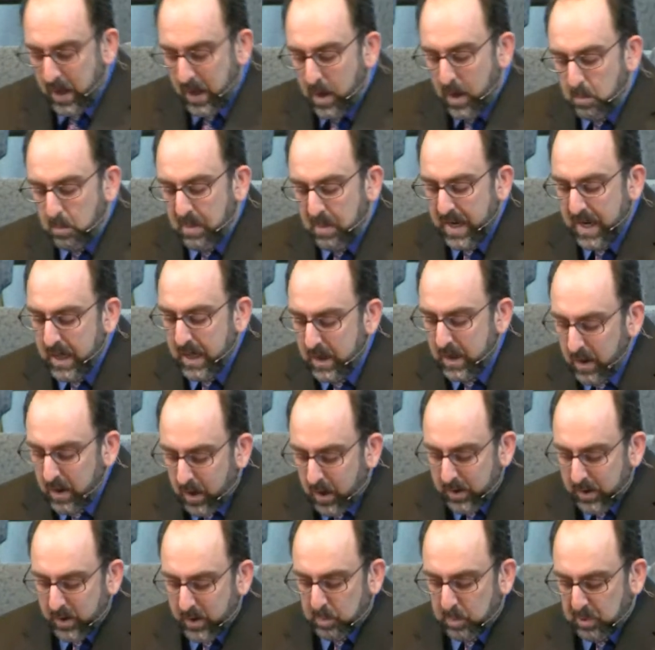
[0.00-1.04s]
Many
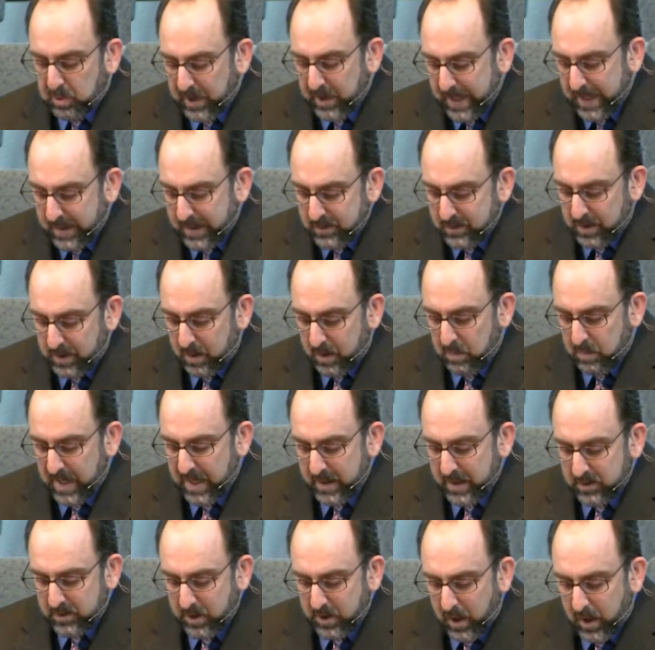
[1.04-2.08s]
are the plans in a
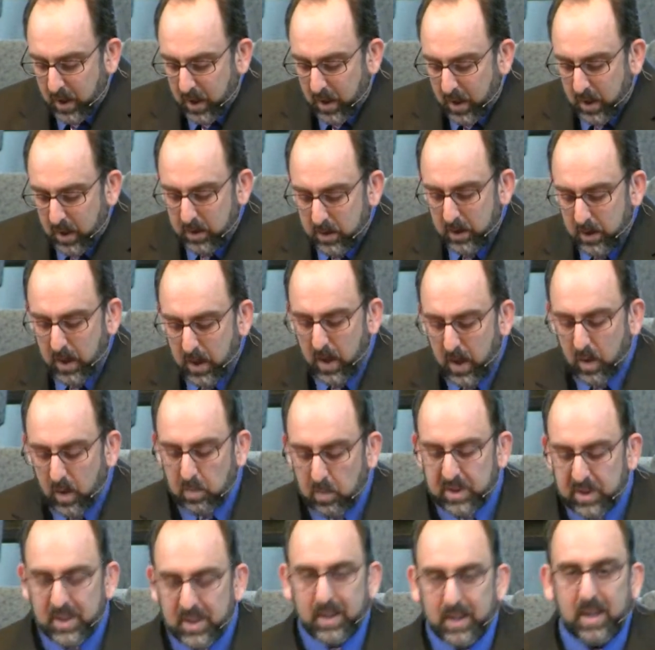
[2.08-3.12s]
man's heart,
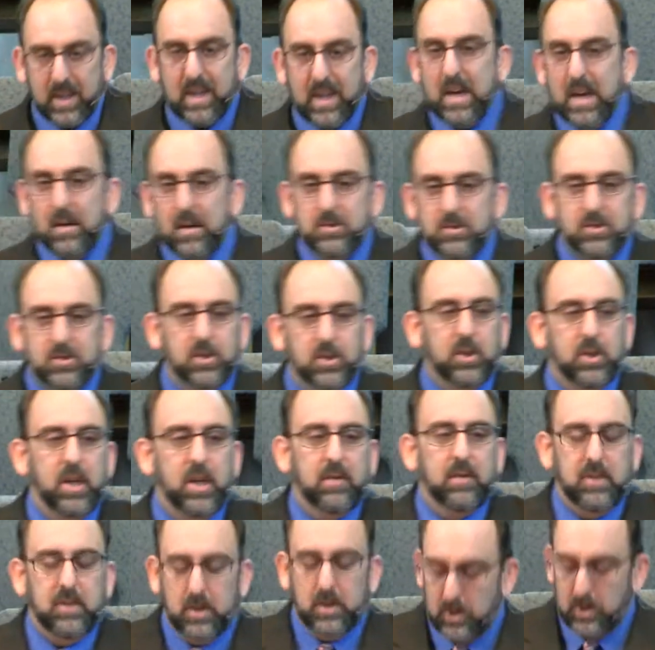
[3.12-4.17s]
but the counsel
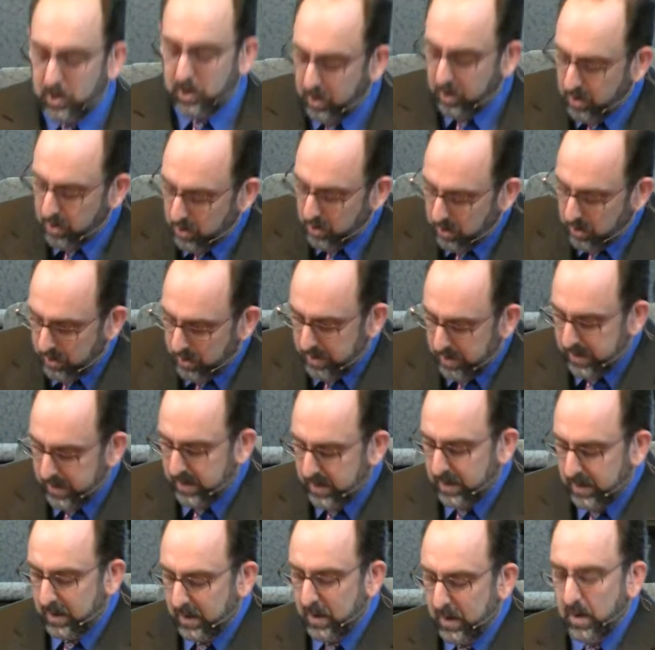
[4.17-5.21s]
of the Lord,
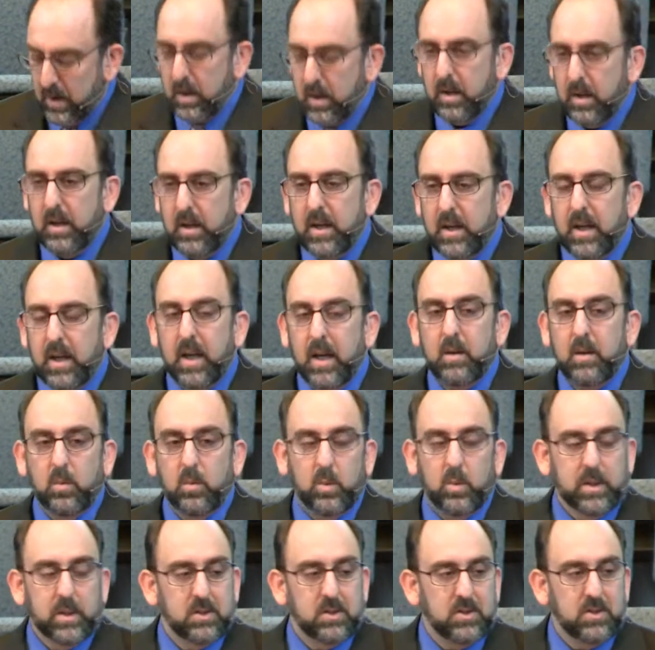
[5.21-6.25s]
it
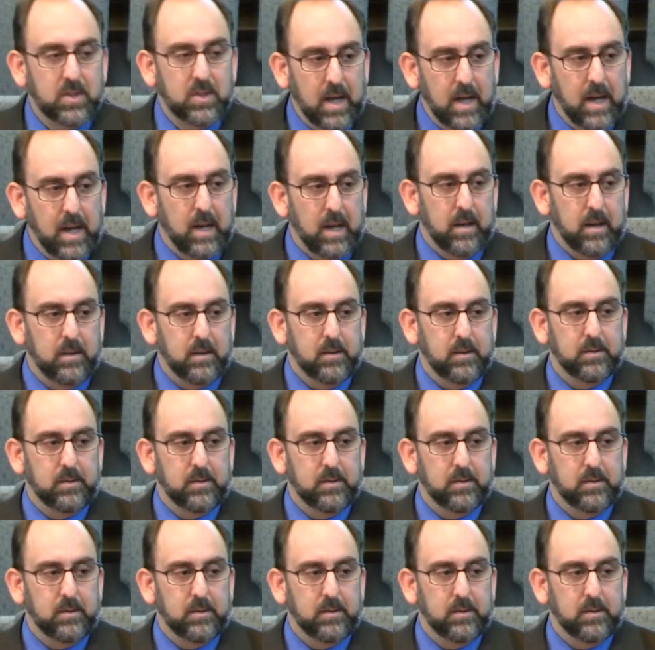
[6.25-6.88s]
will stand.